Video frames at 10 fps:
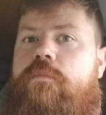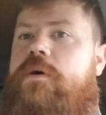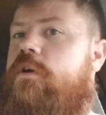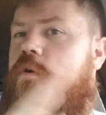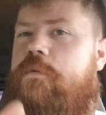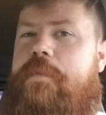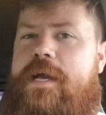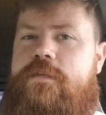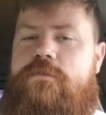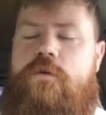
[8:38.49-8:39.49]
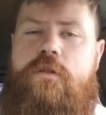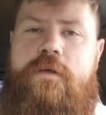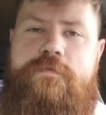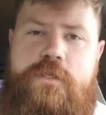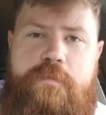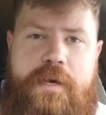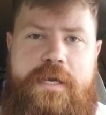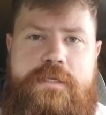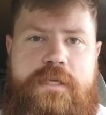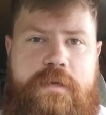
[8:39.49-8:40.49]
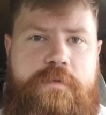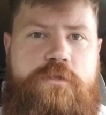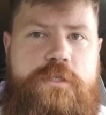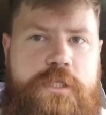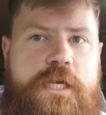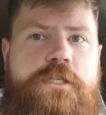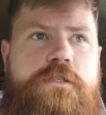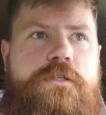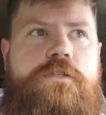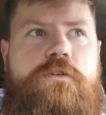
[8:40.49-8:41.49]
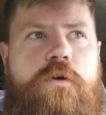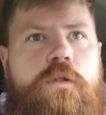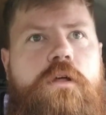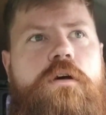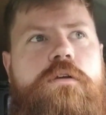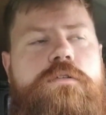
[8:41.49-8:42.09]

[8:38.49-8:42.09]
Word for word: But going back to Zoloft, so your body's chemistry changes as you go along.